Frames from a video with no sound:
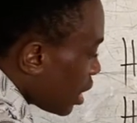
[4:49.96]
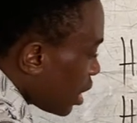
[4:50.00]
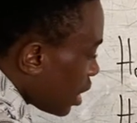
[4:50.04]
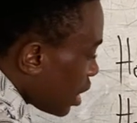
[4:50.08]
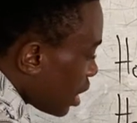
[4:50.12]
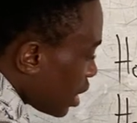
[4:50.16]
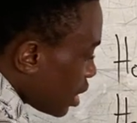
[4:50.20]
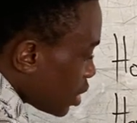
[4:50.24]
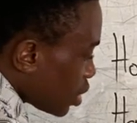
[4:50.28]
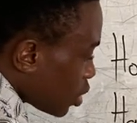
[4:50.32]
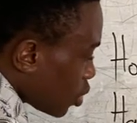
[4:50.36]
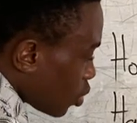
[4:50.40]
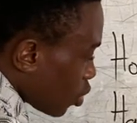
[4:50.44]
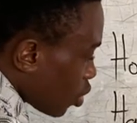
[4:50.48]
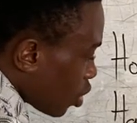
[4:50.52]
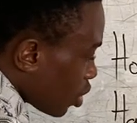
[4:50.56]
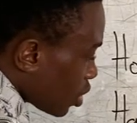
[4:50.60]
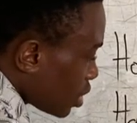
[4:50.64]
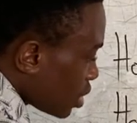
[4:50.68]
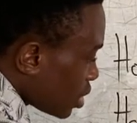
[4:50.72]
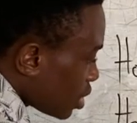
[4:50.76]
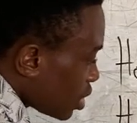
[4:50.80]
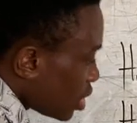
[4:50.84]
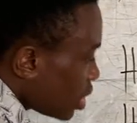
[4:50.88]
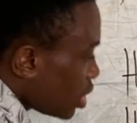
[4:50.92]
is
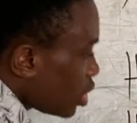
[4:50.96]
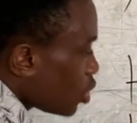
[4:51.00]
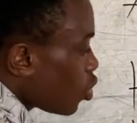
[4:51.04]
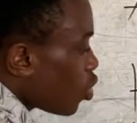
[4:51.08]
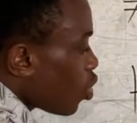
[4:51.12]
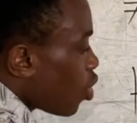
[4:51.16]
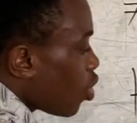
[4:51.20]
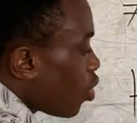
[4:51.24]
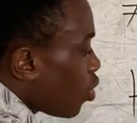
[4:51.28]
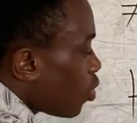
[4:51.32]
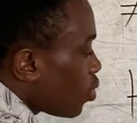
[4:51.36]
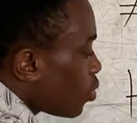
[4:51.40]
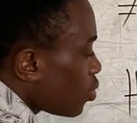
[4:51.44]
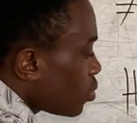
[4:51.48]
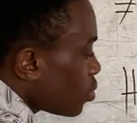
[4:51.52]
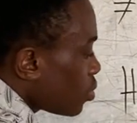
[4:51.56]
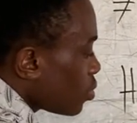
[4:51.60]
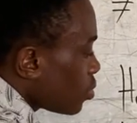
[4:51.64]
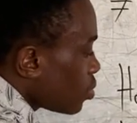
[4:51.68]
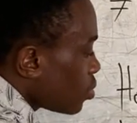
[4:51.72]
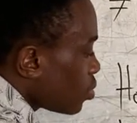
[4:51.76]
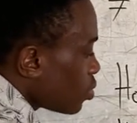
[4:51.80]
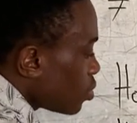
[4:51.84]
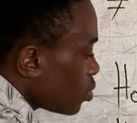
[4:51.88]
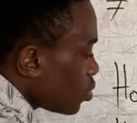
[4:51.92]
not equal
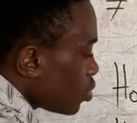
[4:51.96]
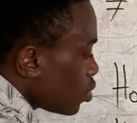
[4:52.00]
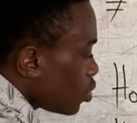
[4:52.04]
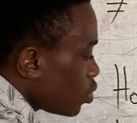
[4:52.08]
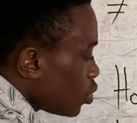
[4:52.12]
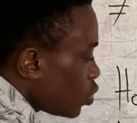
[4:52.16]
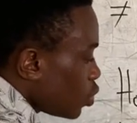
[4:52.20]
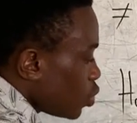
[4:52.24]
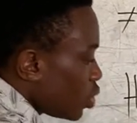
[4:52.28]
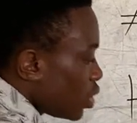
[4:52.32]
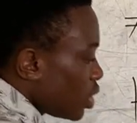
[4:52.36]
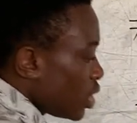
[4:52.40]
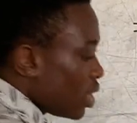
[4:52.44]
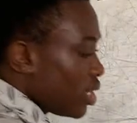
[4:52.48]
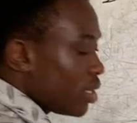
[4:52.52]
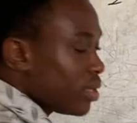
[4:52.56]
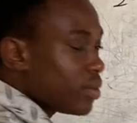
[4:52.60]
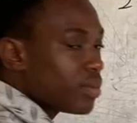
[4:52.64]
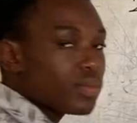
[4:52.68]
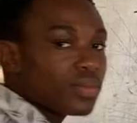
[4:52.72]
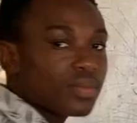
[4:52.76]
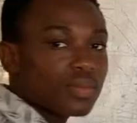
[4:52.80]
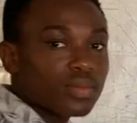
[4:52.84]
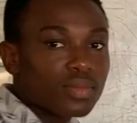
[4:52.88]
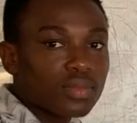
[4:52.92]
to K.
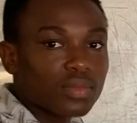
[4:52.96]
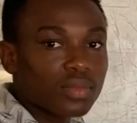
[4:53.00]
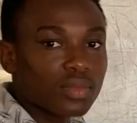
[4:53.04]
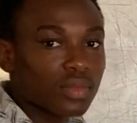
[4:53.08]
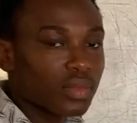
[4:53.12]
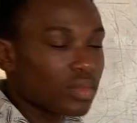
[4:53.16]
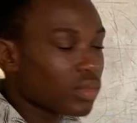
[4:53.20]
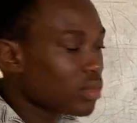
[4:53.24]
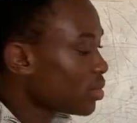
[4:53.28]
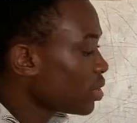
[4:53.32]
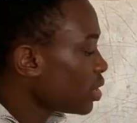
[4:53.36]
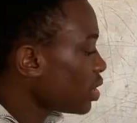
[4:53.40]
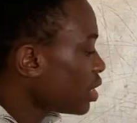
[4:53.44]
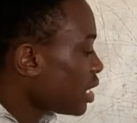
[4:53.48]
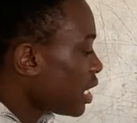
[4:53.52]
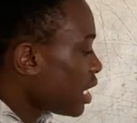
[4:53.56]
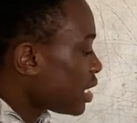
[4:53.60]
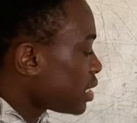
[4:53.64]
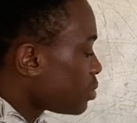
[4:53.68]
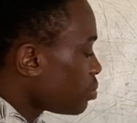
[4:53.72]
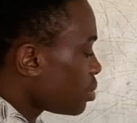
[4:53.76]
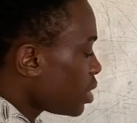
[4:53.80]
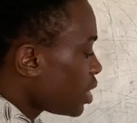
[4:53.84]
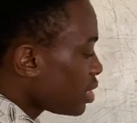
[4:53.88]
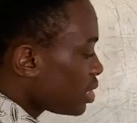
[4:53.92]

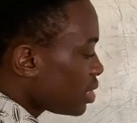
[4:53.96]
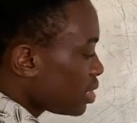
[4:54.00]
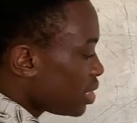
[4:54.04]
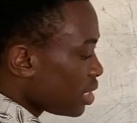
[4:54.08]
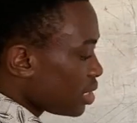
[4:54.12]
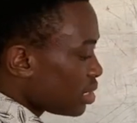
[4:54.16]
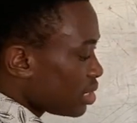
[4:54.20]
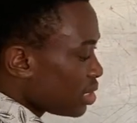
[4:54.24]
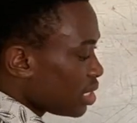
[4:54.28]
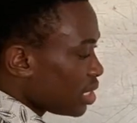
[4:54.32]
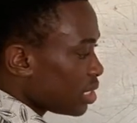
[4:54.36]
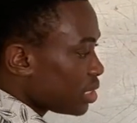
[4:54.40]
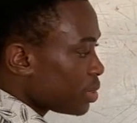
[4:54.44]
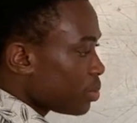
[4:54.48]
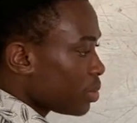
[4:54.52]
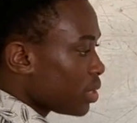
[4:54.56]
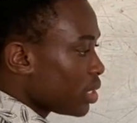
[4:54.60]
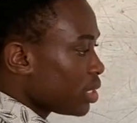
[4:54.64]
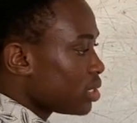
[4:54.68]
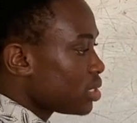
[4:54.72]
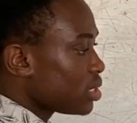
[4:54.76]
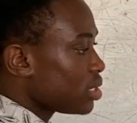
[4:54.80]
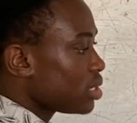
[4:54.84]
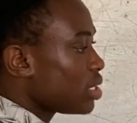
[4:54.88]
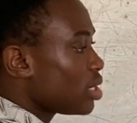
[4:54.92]
That makes this
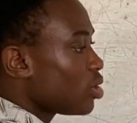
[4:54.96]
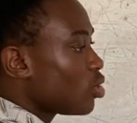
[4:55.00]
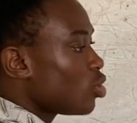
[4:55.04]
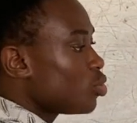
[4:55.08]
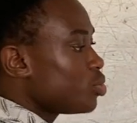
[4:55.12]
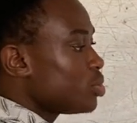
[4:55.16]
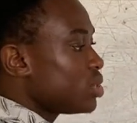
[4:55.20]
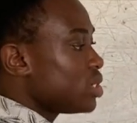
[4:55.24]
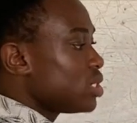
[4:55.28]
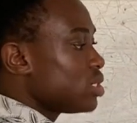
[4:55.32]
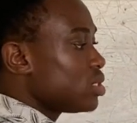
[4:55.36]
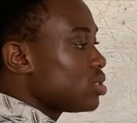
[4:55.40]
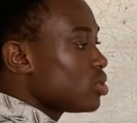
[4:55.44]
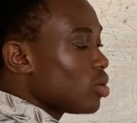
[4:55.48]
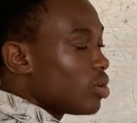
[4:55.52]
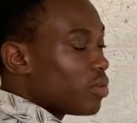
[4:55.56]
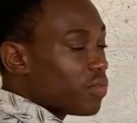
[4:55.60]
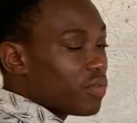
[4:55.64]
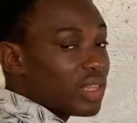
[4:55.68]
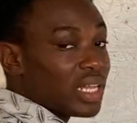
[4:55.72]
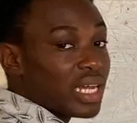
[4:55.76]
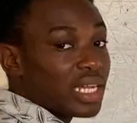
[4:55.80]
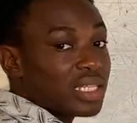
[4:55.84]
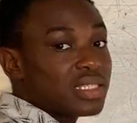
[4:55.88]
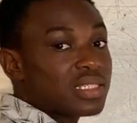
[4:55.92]
statement the opposite
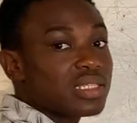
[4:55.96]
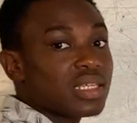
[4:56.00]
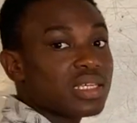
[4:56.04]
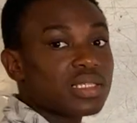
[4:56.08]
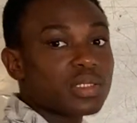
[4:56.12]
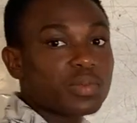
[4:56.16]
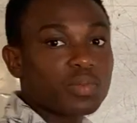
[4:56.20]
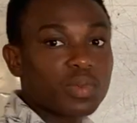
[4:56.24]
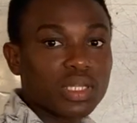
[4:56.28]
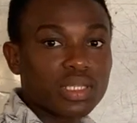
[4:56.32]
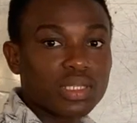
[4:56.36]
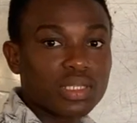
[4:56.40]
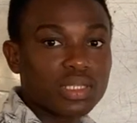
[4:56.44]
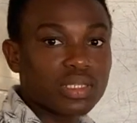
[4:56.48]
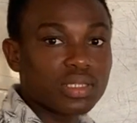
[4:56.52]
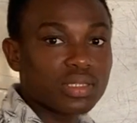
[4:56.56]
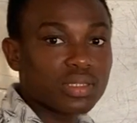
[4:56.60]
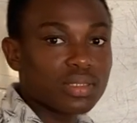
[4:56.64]
of that statement.